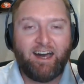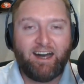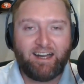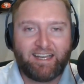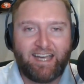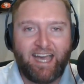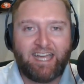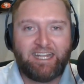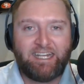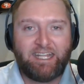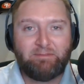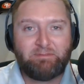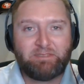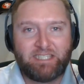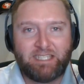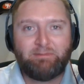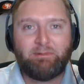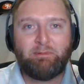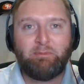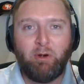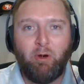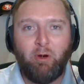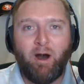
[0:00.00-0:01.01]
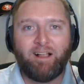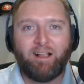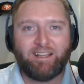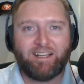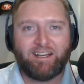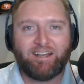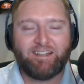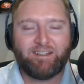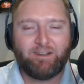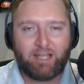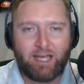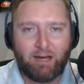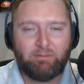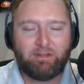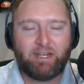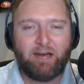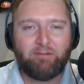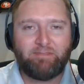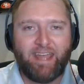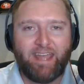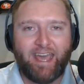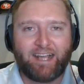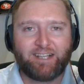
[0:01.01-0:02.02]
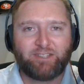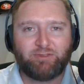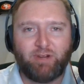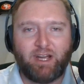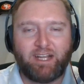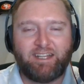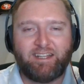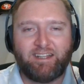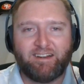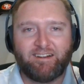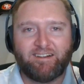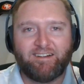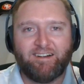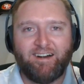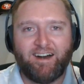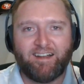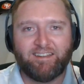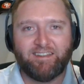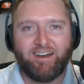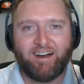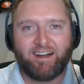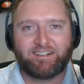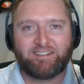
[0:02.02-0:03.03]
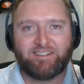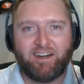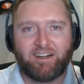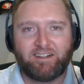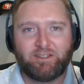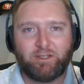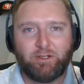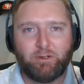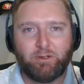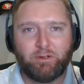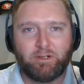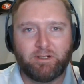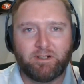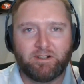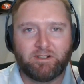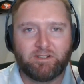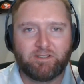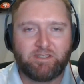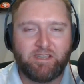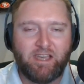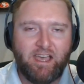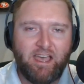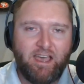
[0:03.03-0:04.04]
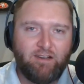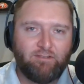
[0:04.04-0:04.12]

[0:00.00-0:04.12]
a guy named Simi Moala coming up next, right here on Locked On Cougars.